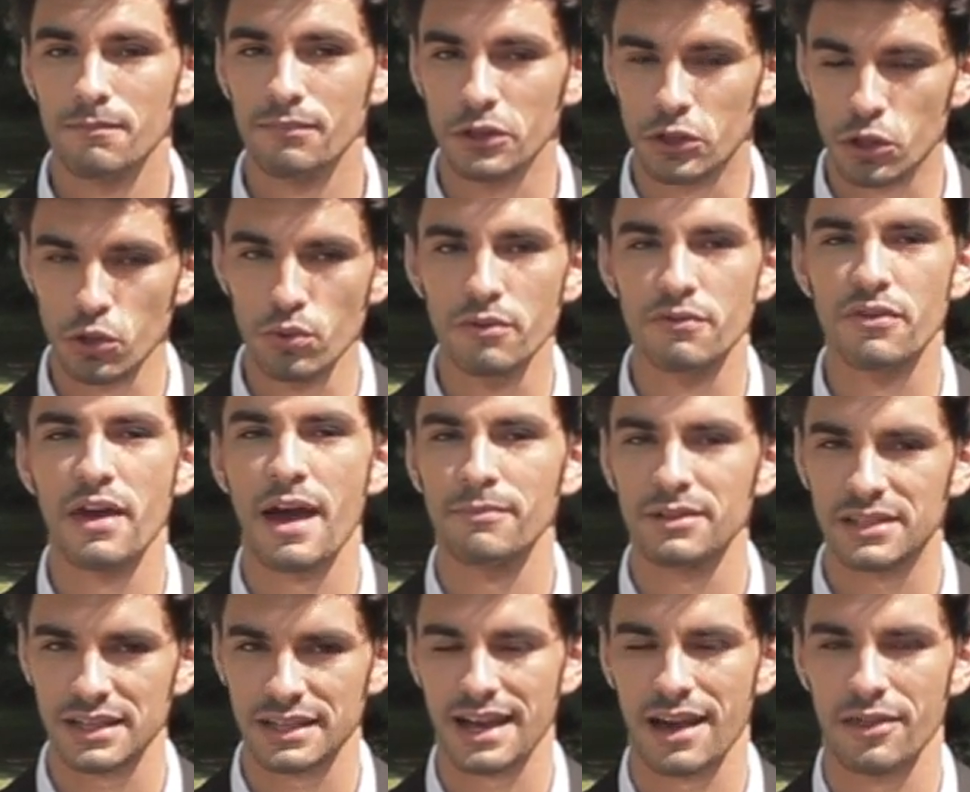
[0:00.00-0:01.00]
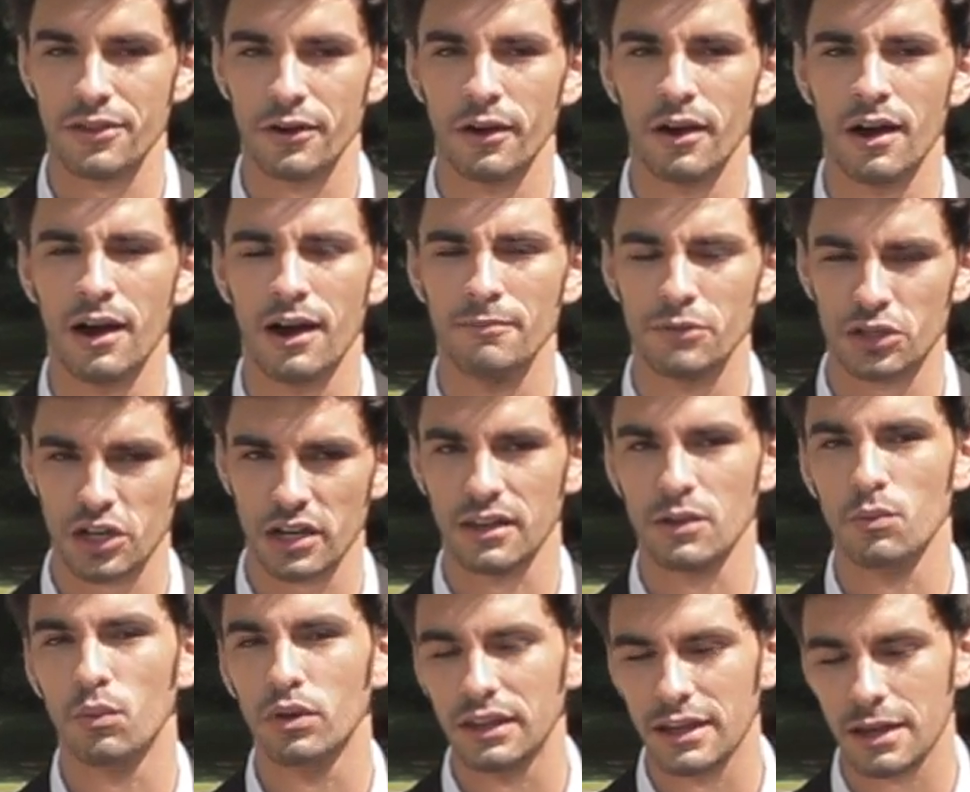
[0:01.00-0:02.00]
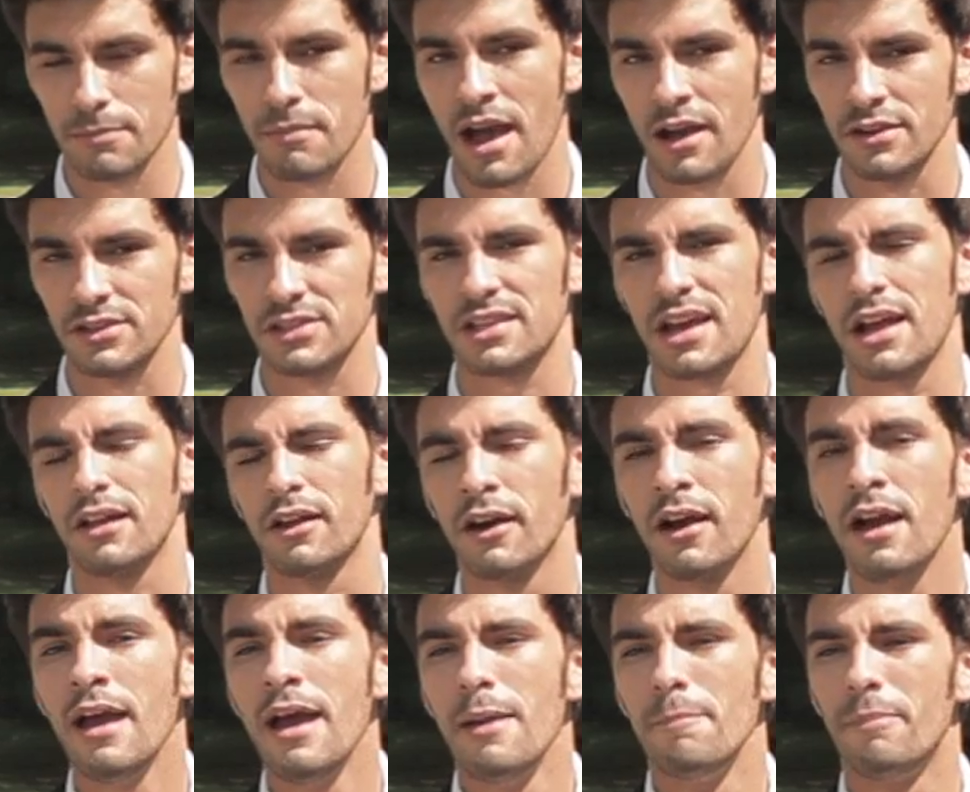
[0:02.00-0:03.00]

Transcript: the two of them together, Shailene Woodley and Miles Teller.